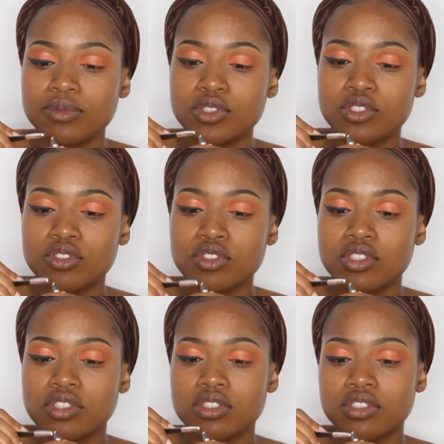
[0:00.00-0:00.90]
just
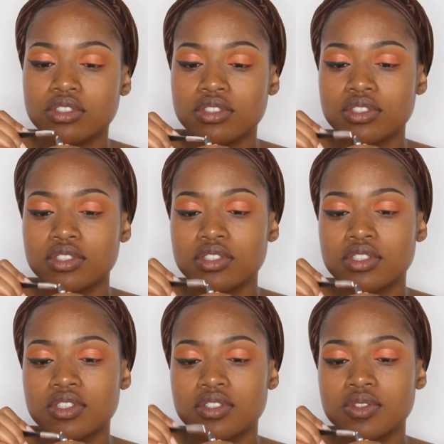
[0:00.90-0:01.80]
gonna
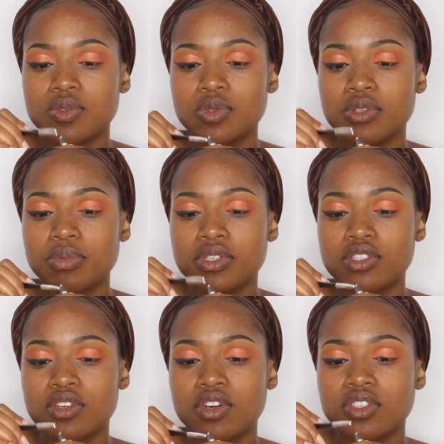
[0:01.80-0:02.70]
sweep
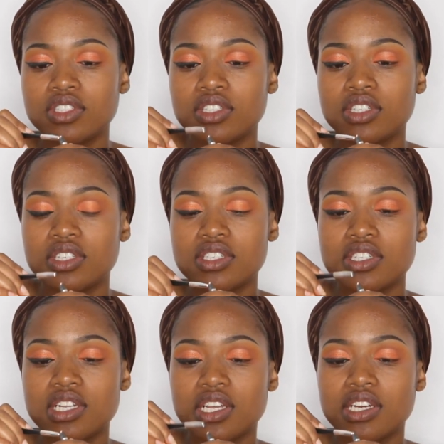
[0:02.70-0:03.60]
it on
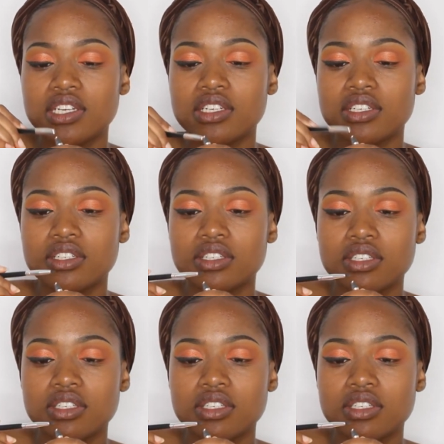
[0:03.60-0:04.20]
this liner,